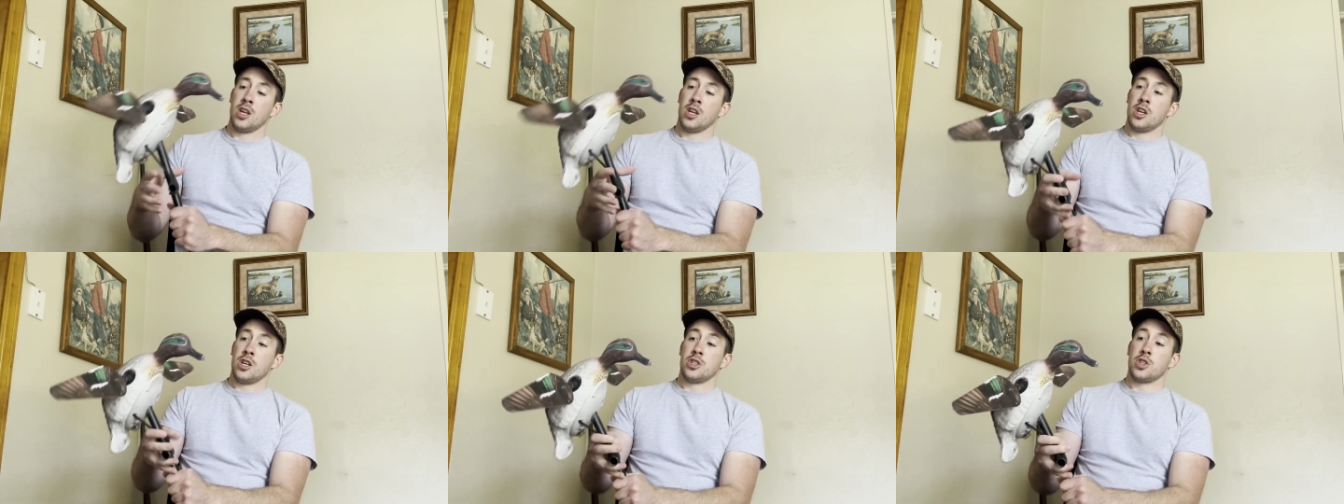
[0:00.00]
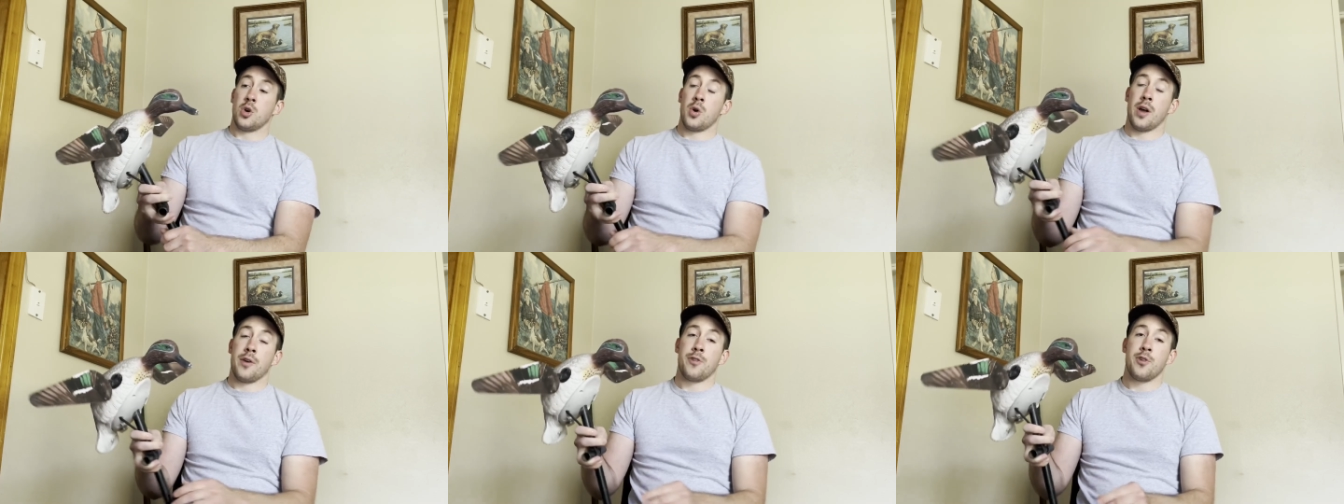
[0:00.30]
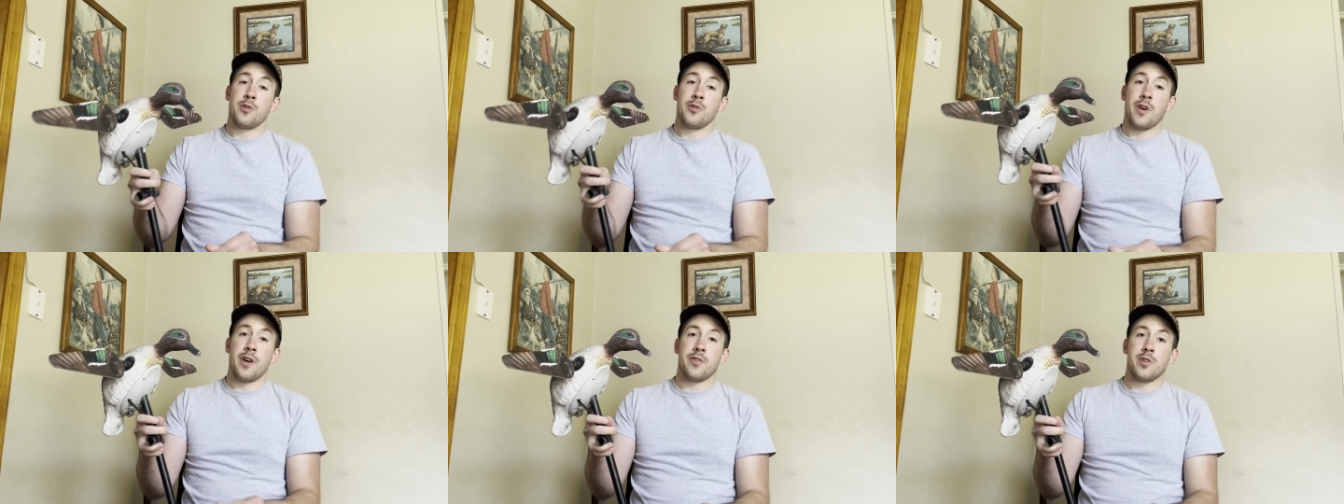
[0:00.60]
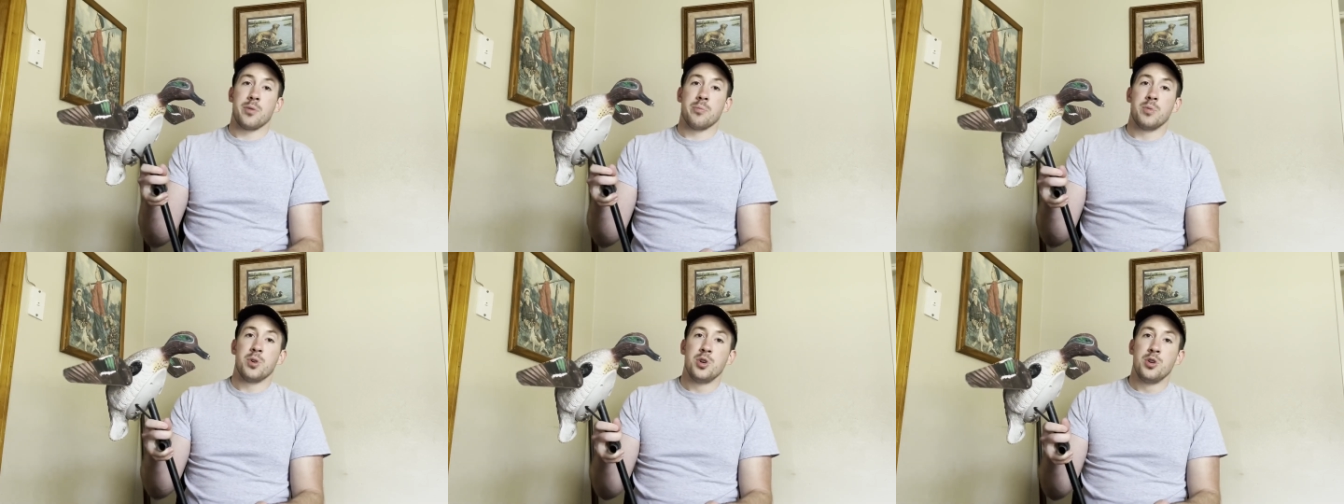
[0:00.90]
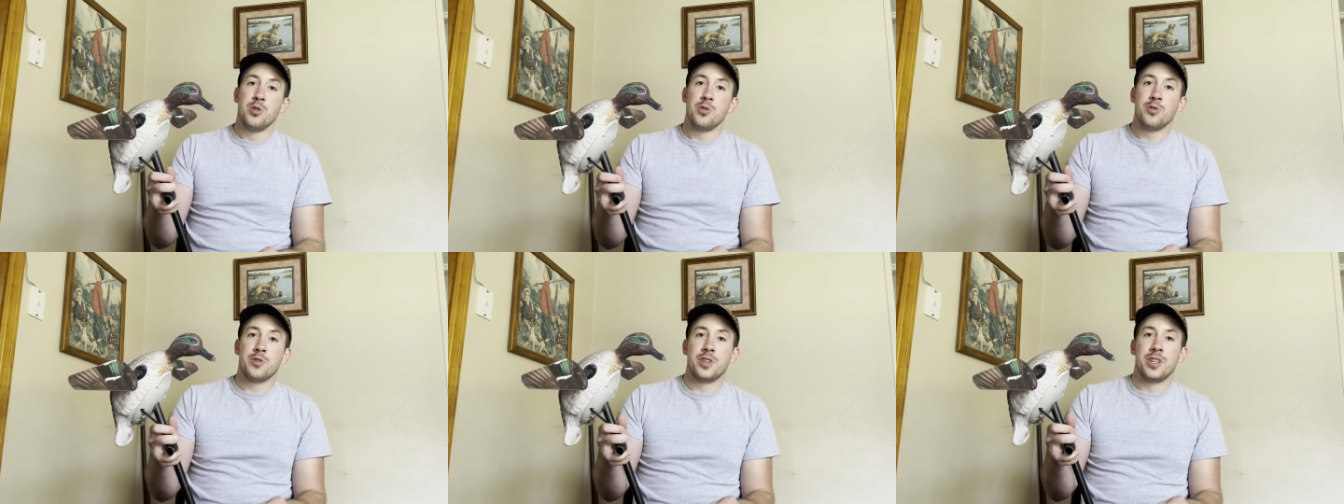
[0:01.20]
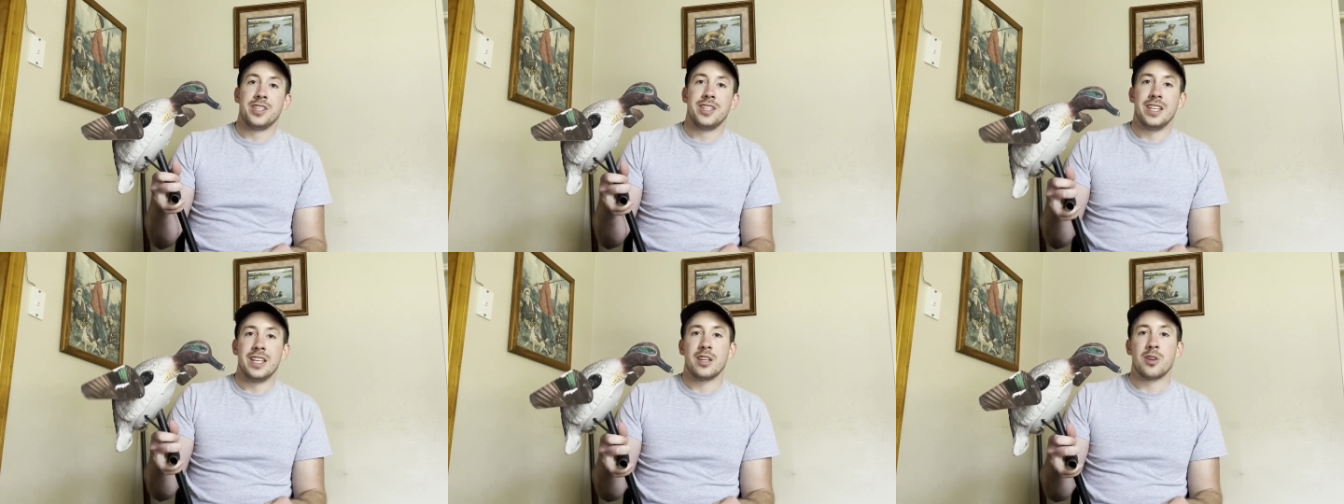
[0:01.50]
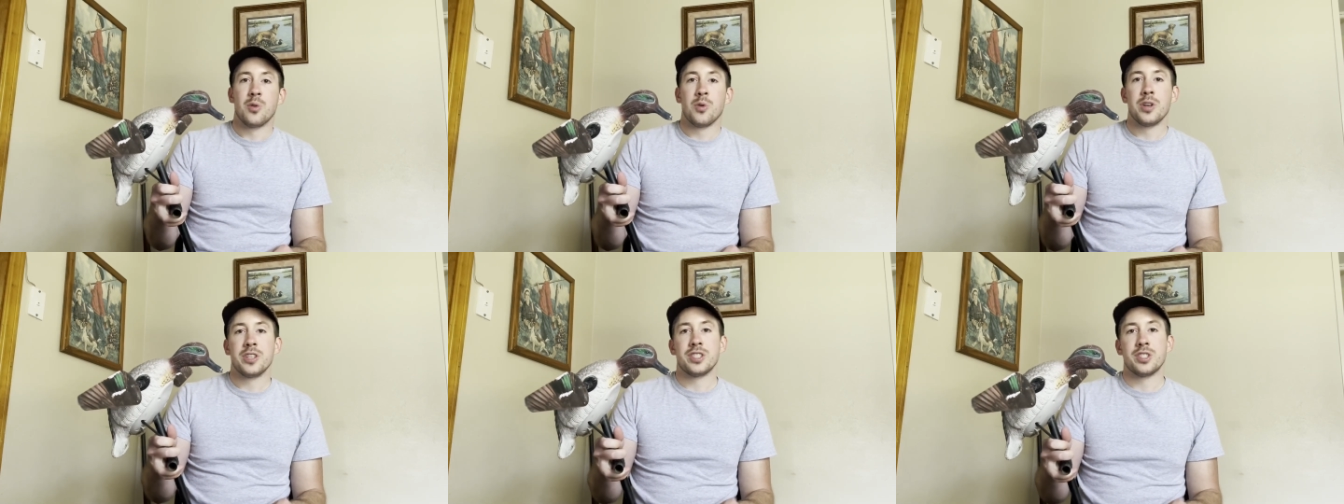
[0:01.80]
So if you've ever moved
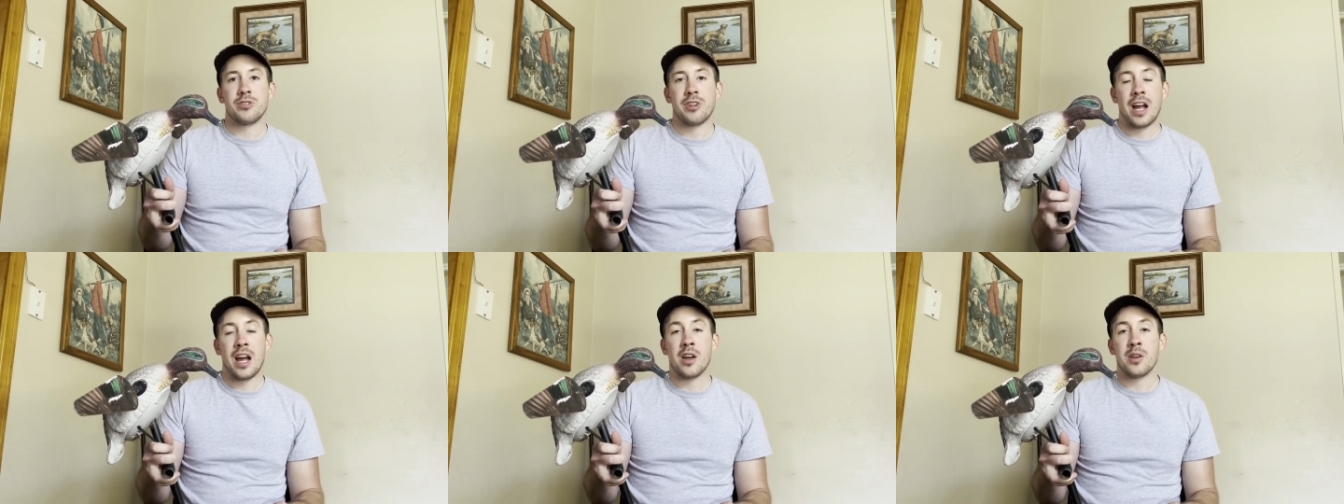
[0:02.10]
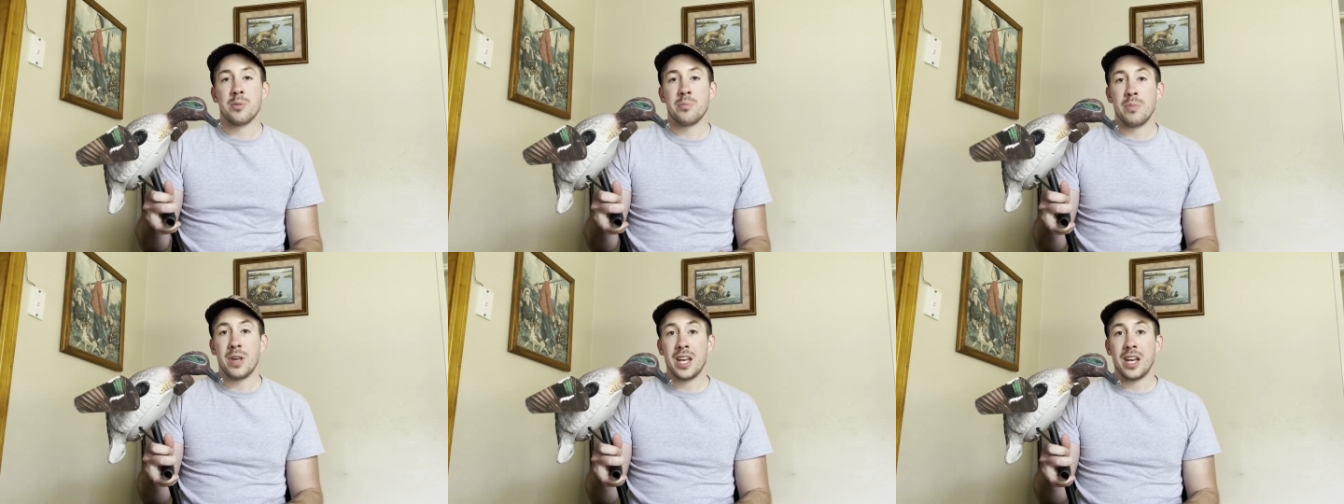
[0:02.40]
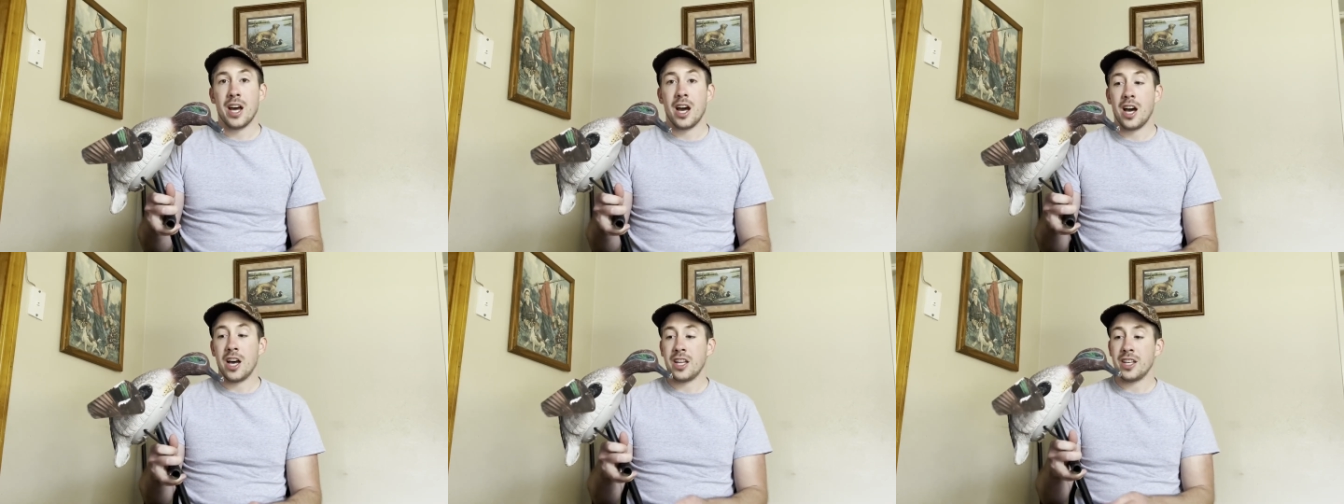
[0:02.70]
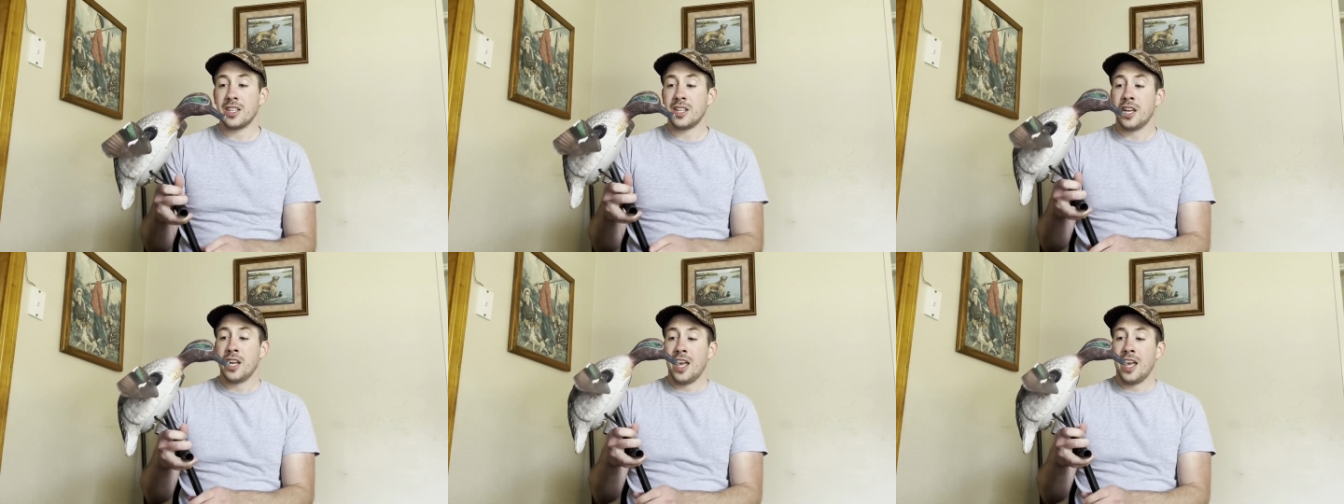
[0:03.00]
decoys around mid-hunt